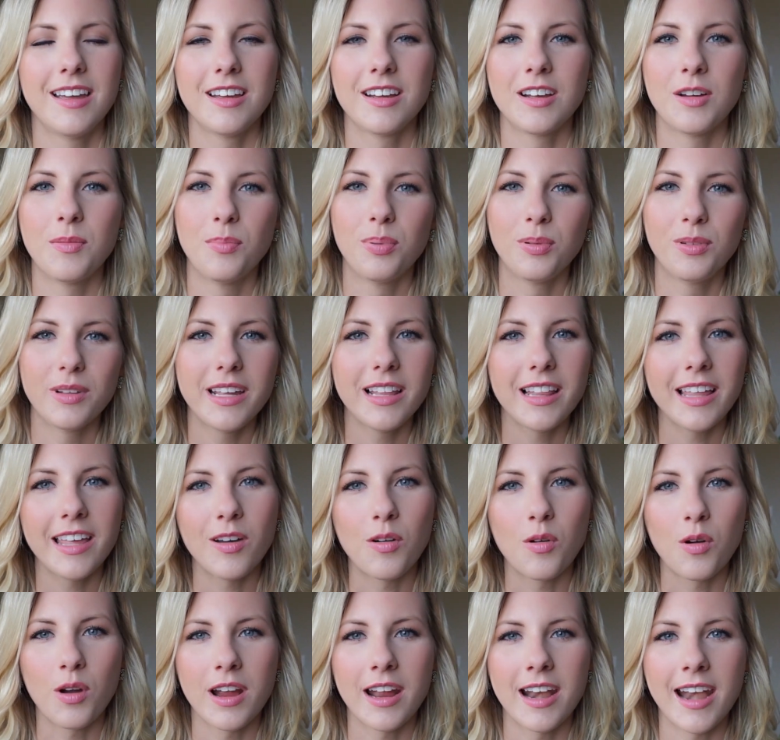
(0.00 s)
completely
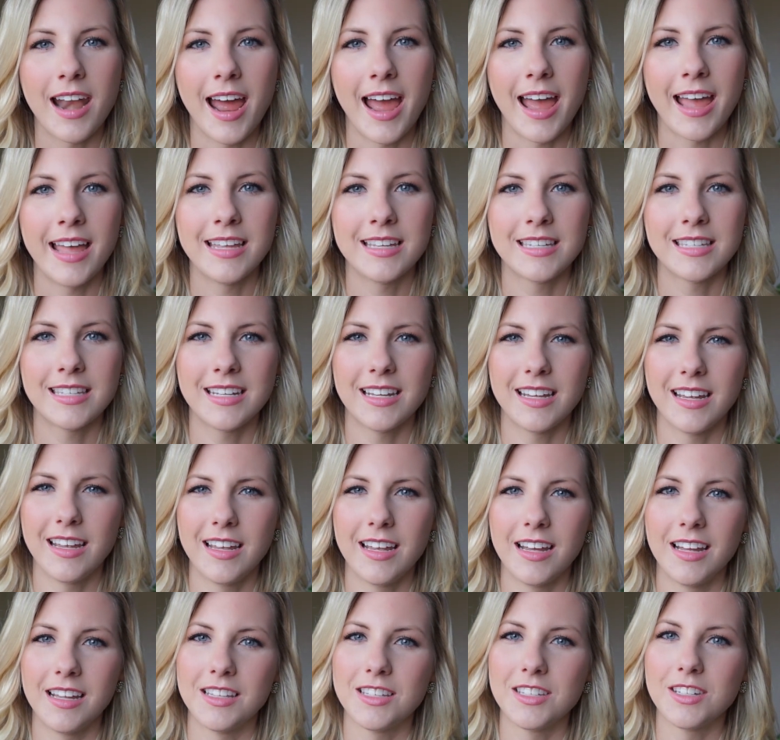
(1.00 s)
organized,
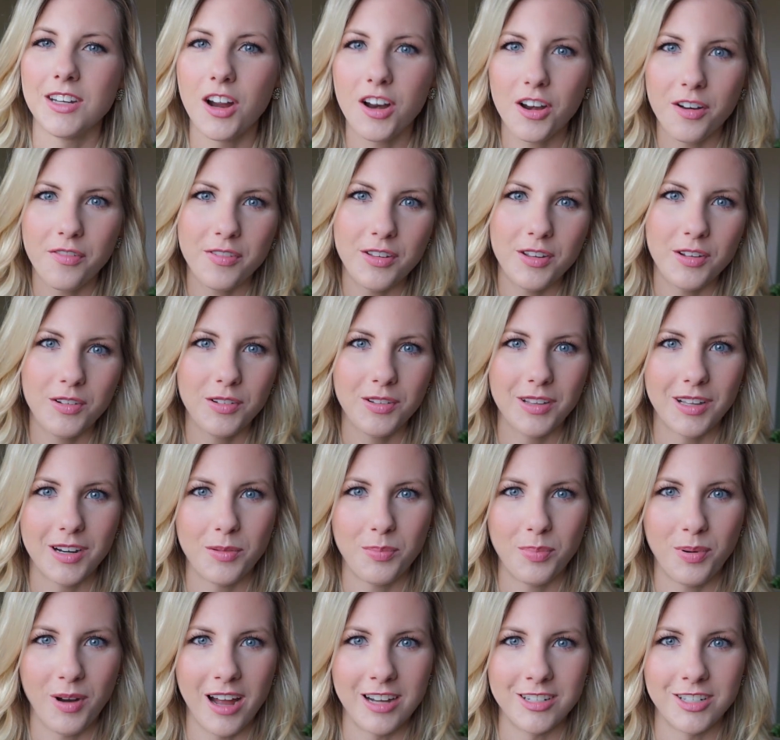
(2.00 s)
and start a few little
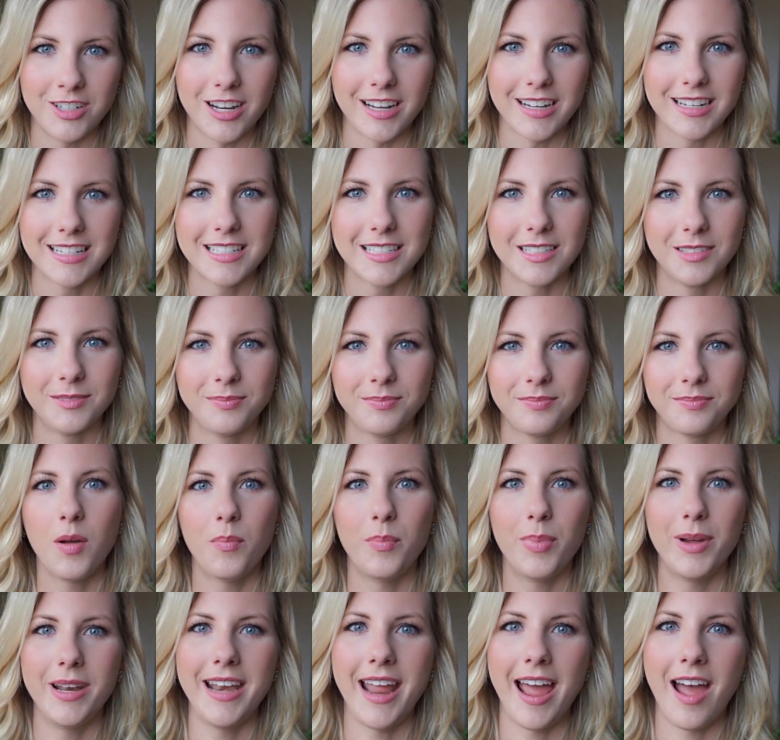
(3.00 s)
projects.
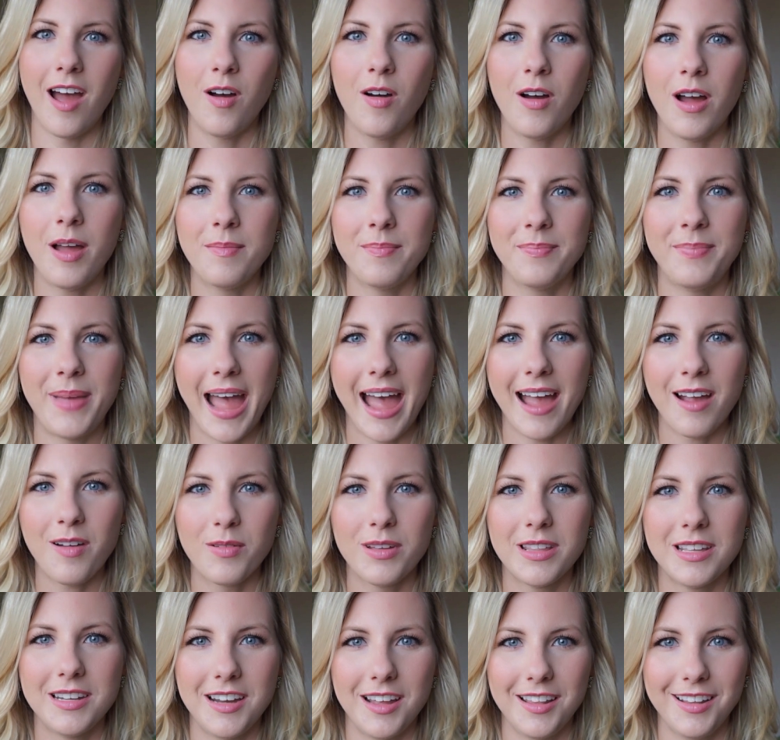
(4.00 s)
But now I'm back
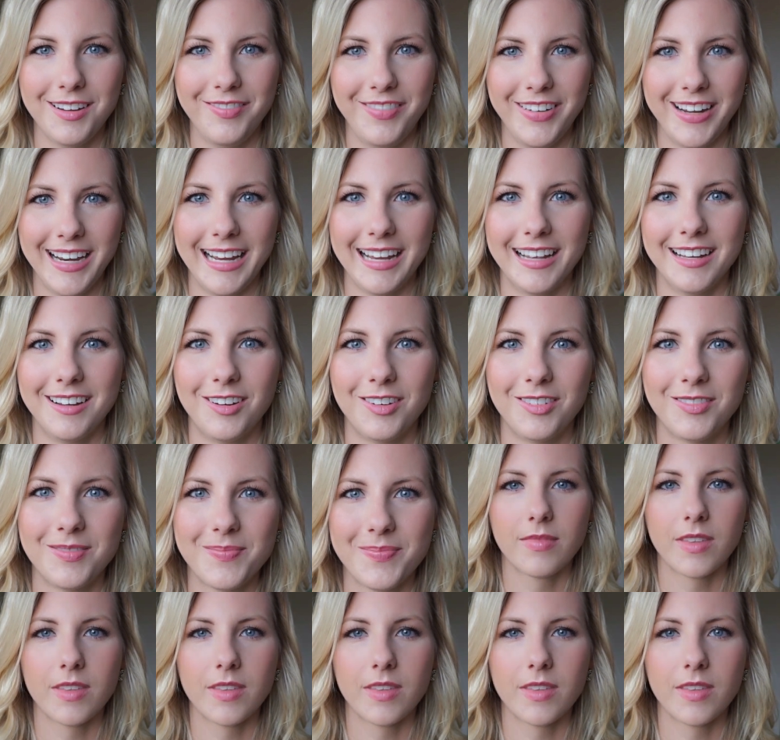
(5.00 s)
with another video.